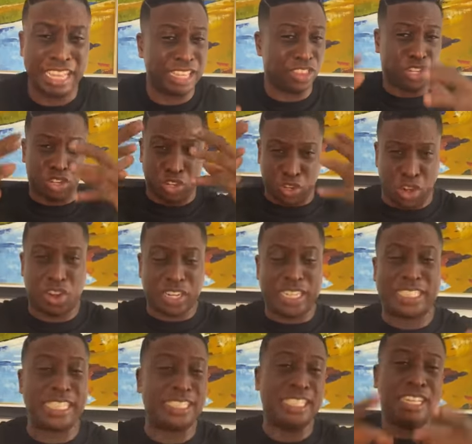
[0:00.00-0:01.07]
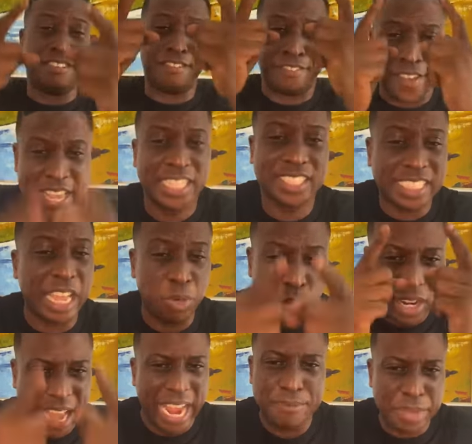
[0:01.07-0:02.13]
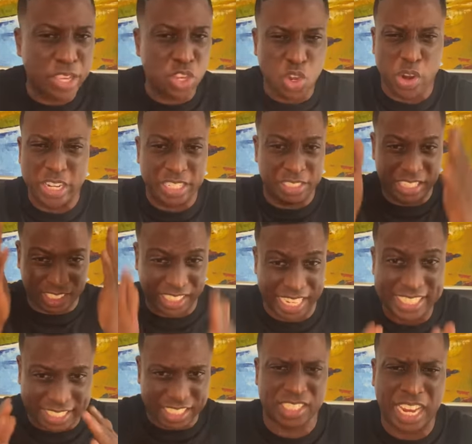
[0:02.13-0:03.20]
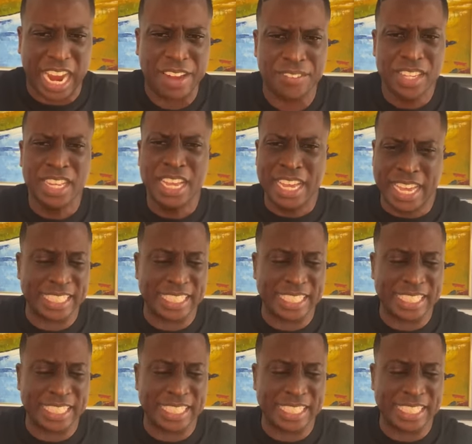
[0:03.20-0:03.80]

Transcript: That the Lord, it says, this day will I make you great. This is the time.